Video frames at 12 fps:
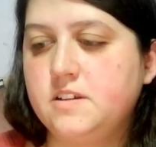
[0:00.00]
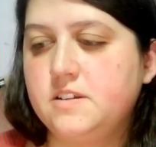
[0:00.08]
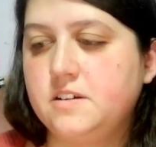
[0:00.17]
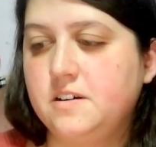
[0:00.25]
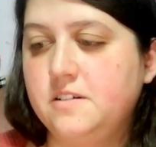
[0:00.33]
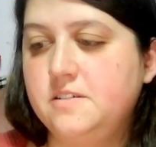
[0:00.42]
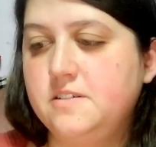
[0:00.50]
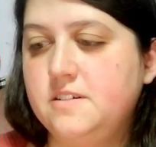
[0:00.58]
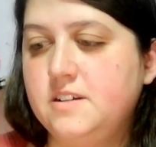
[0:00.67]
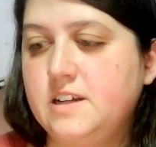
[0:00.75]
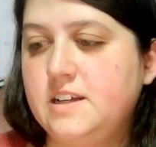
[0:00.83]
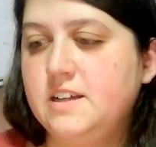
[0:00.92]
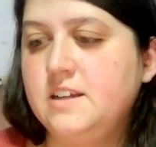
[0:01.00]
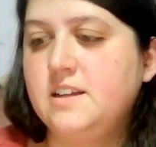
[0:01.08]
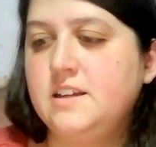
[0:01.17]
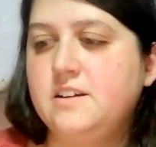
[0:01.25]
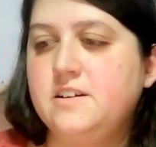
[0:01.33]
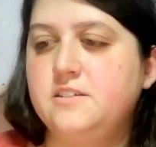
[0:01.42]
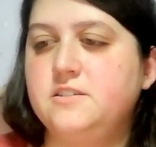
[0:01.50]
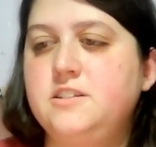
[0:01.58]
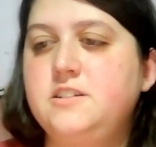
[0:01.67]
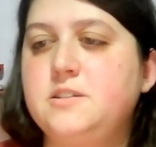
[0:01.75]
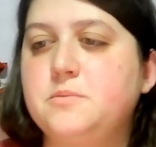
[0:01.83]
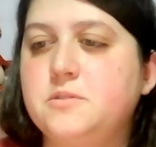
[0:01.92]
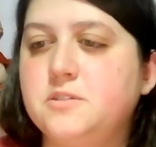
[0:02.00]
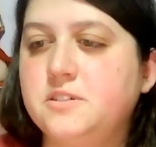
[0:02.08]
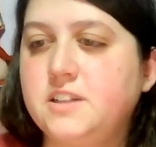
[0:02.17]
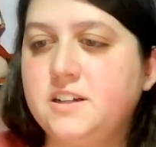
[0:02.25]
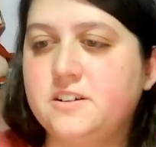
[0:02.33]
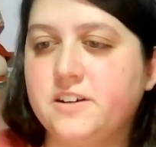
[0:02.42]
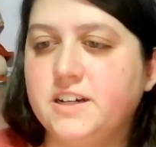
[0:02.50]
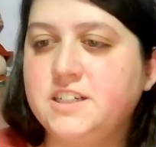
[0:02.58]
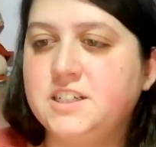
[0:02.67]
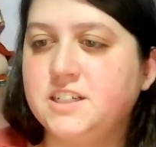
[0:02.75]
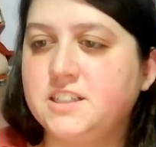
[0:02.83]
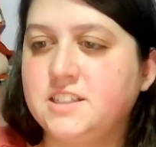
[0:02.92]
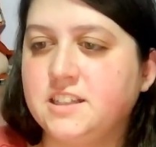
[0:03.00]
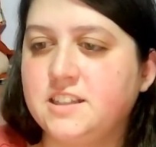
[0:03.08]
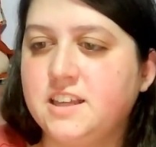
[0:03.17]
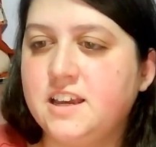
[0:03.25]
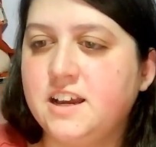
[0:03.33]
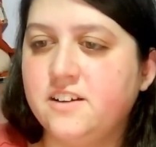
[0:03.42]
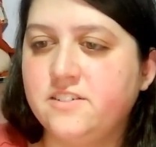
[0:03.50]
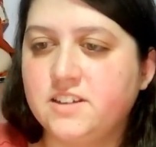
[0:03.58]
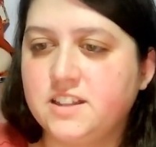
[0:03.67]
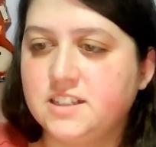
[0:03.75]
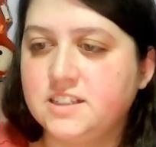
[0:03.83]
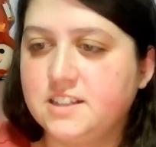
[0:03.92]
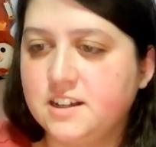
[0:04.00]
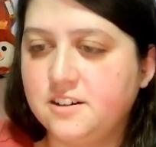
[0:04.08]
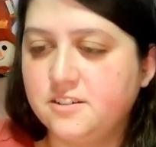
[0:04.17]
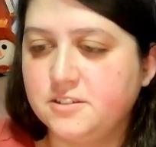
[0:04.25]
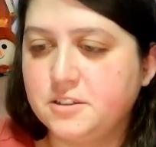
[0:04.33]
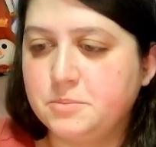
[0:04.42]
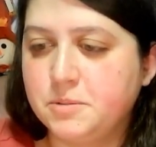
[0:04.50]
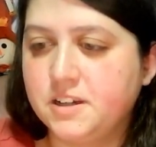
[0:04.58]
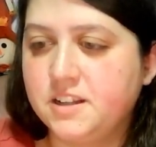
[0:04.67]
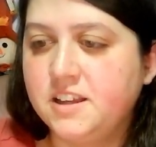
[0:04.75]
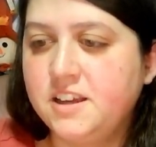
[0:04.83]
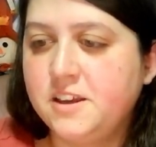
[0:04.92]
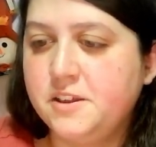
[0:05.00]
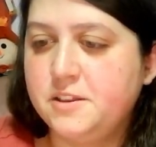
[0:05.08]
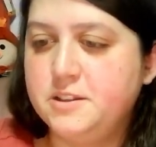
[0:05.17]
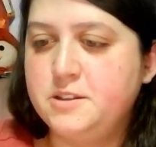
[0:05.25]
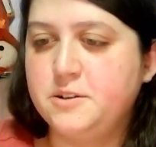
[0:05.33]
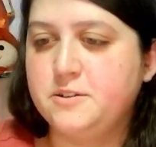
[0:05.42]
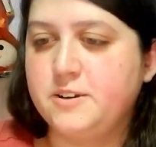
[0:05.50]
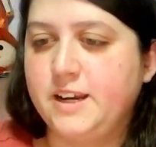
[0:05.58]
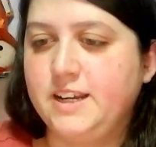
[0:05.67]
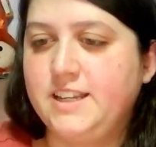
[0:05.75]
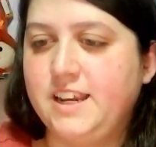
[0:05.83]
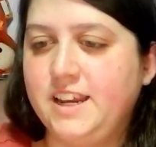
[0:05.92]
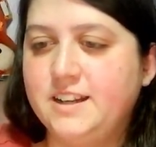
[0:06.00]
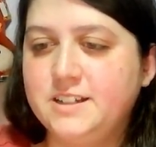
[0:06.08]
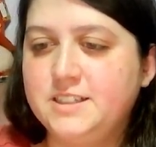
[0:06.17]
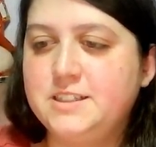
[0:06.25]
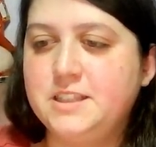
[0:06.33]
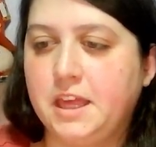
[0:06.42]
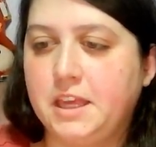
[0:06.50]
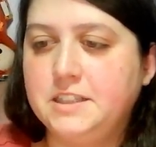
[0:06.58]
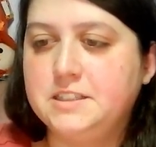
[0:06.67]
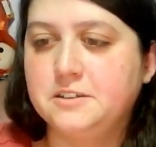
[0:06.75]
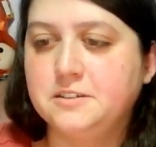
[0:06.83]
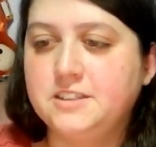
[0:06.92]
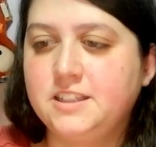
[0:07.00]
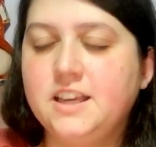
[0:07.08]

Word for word: Oh, those are some cool decorations that they have at this house. But this Great Dane is like so.